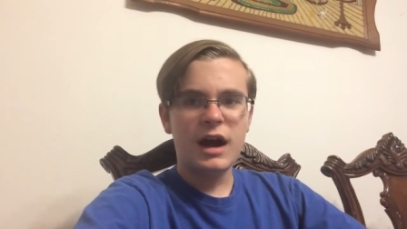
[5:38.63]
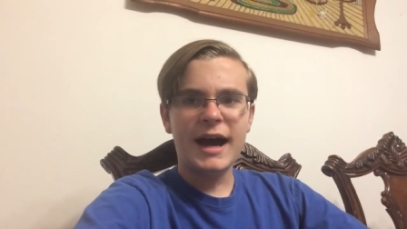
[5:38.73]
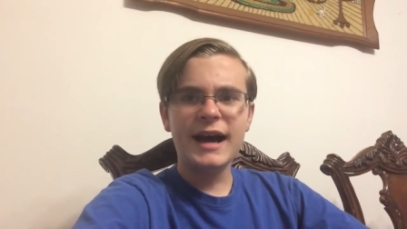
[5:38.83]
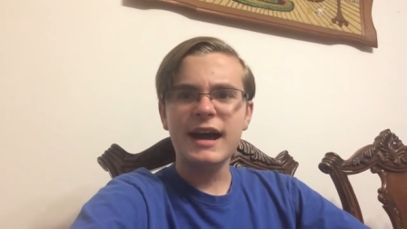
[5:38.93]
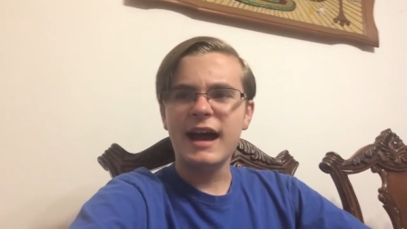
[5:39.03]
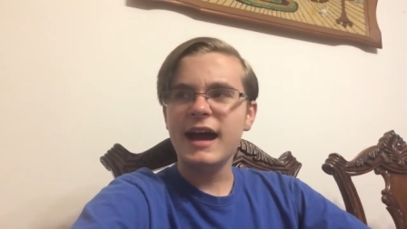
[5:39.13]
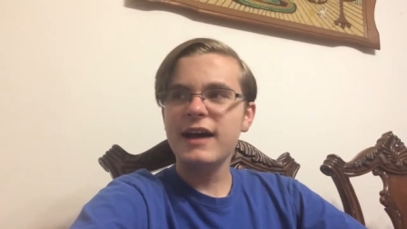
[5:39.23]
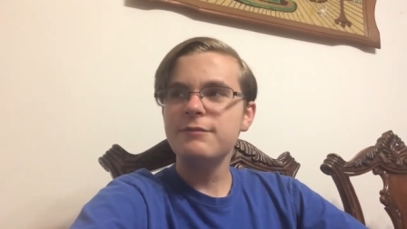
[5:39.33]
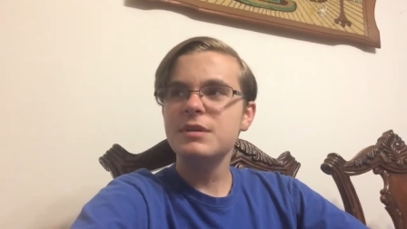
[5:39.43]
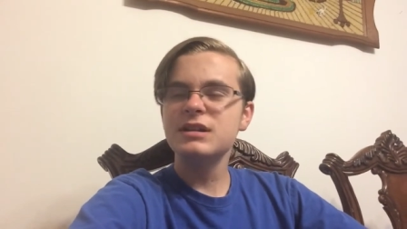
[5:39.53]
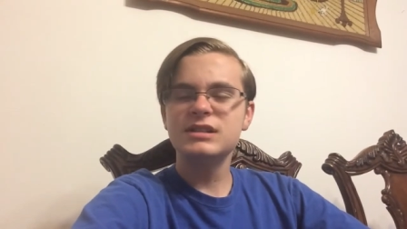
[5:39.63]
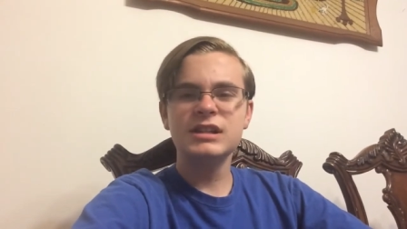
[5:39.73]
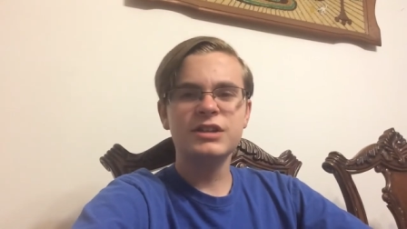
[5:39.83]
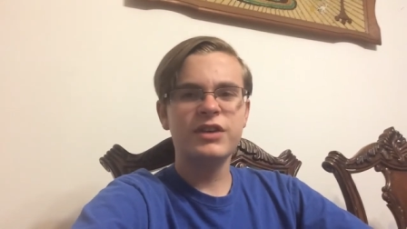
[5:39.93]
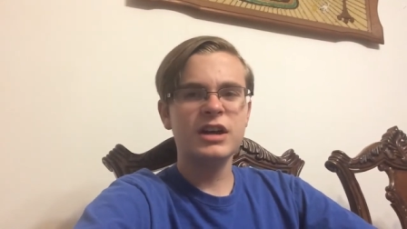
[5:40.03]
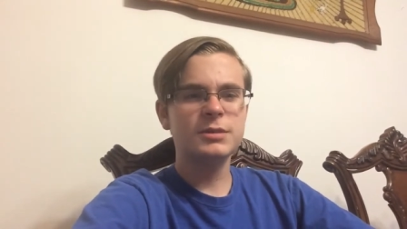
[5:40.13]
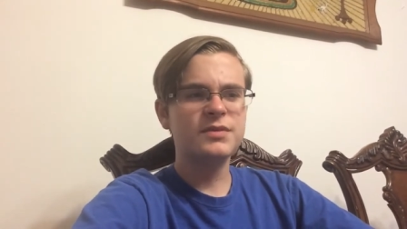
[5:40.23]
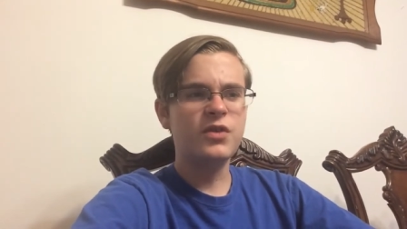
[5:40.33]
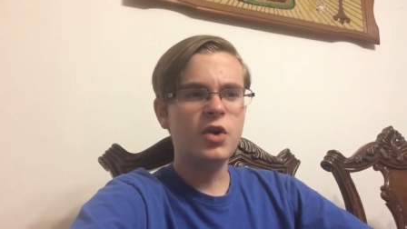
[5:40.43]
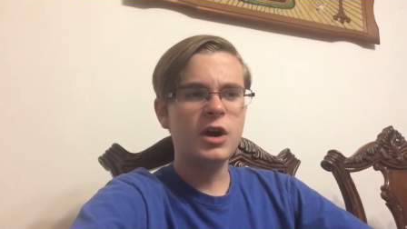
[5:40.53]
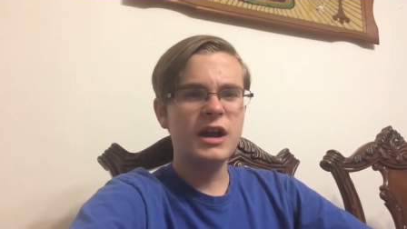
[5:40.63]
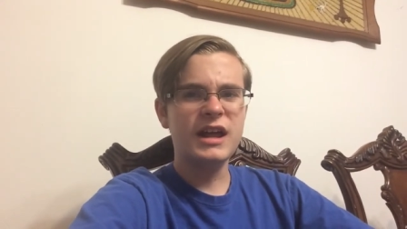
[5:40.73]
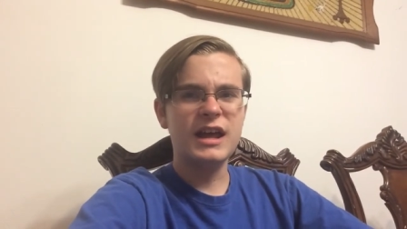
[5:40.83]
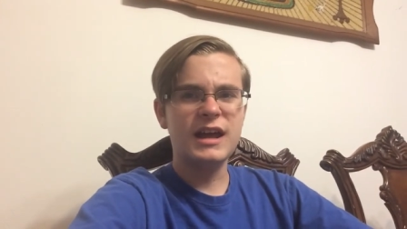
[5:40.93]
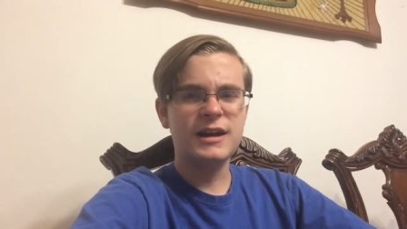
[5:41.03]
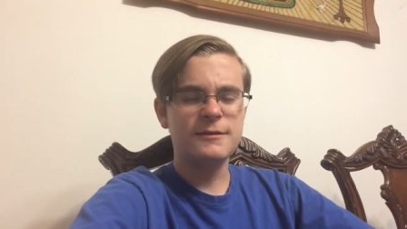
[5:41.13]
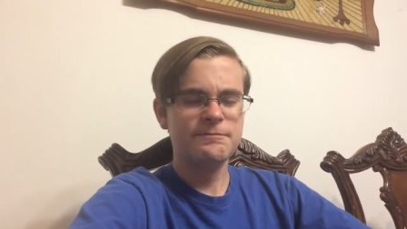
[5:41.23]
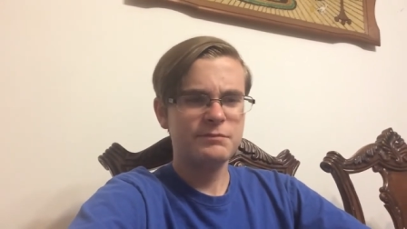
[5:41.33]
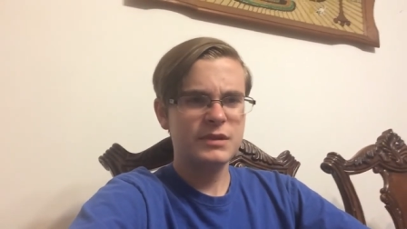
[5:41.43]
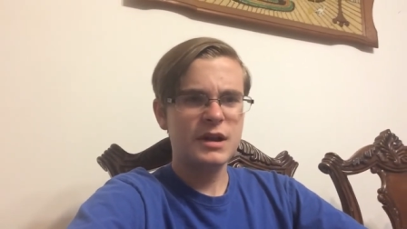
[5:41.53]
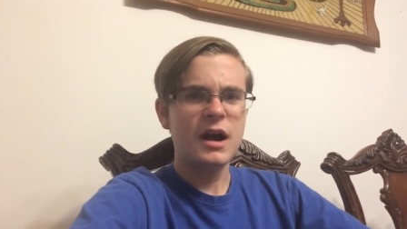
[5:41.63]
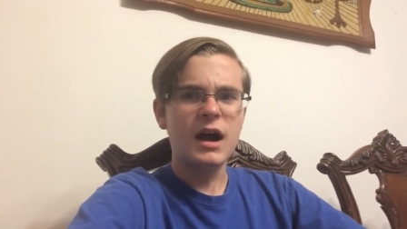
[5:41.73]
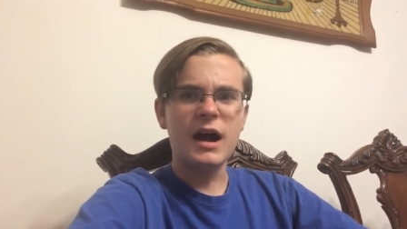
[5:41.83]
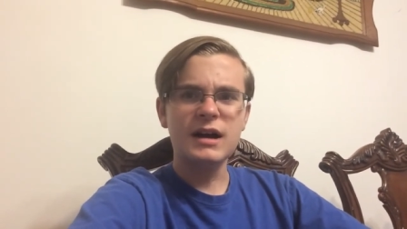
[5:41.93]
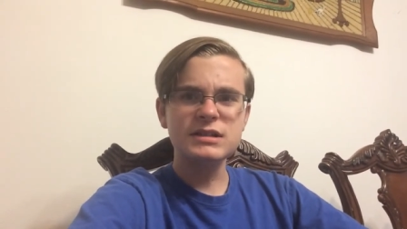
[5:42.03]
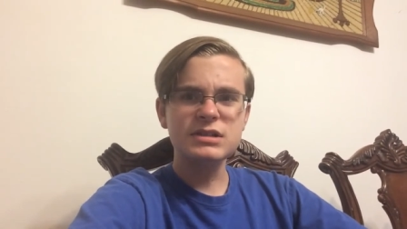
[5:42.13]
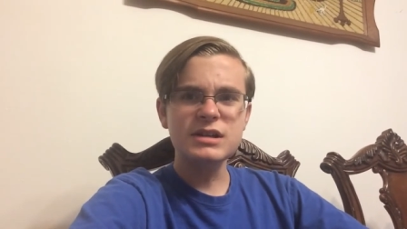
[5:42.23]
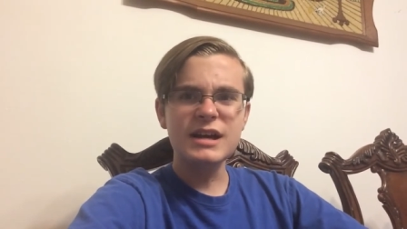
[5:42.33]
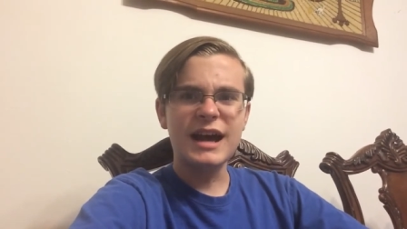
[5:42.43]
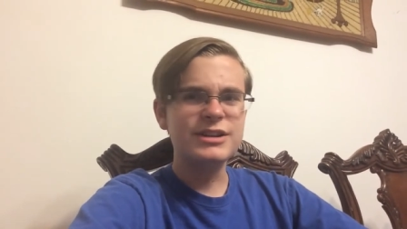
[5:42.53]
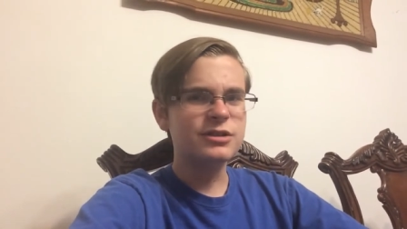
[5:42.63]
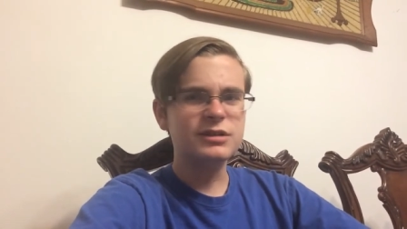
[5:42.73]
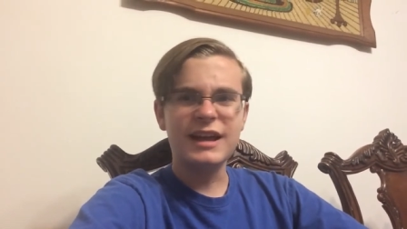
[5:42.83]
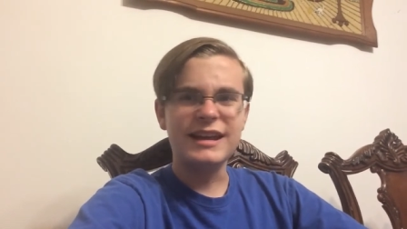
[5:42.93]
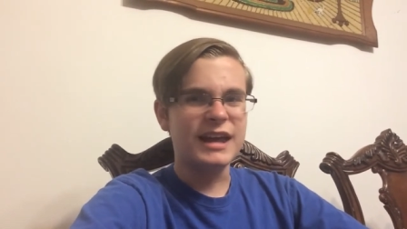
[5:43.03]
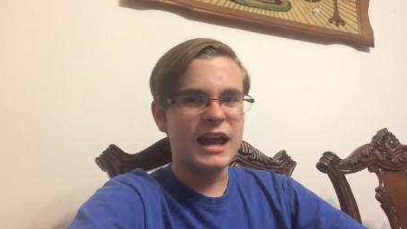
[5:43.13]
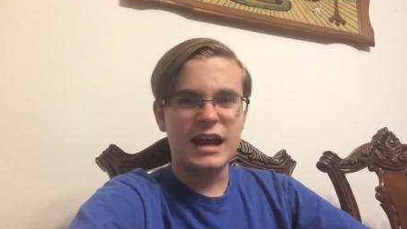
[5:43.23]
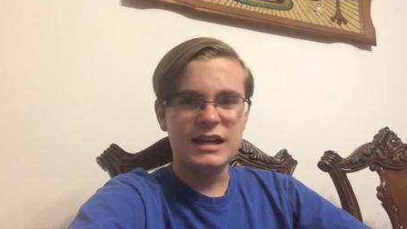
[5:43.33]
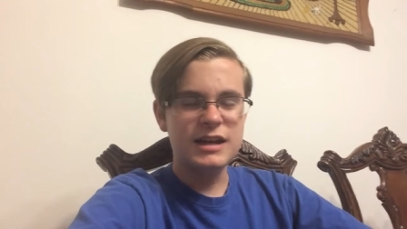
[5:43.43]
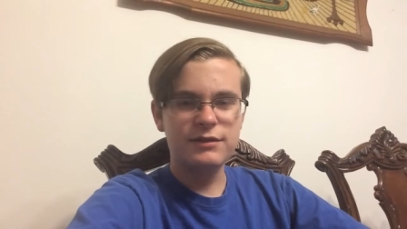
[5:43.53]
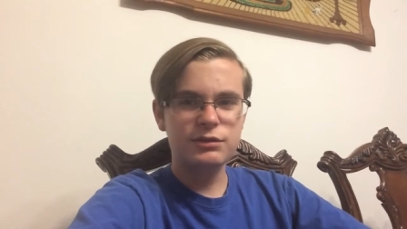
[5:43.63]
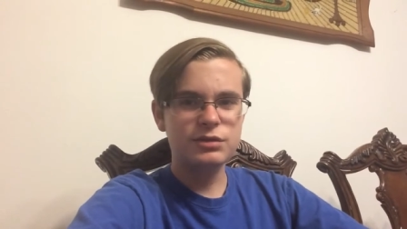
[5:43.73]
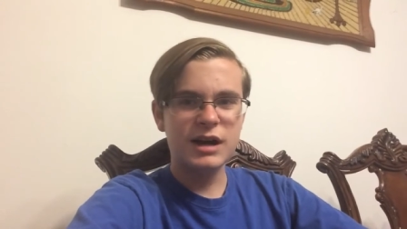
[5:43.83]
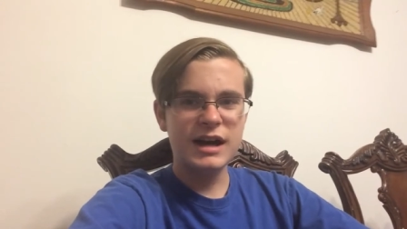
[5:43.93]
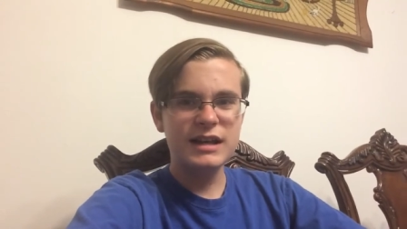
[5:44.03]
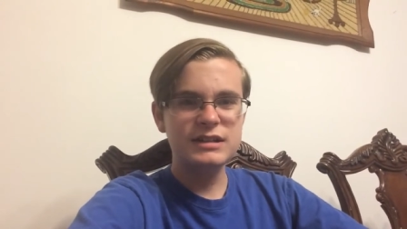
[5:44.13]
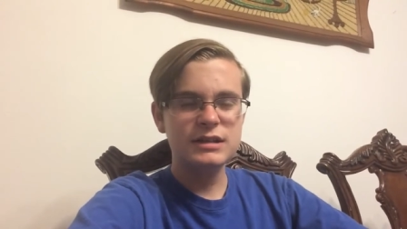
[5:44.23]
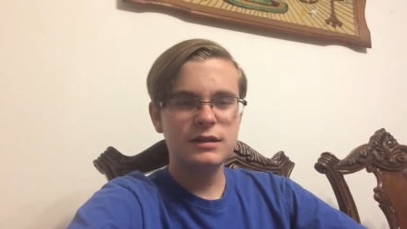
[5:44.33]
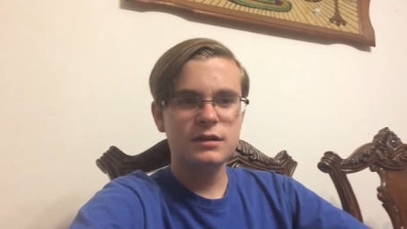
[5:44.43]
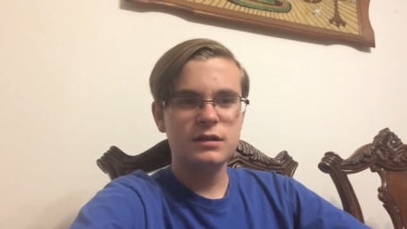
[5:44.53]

I have been to Six Flags before and honestly, I don't like any of the rides.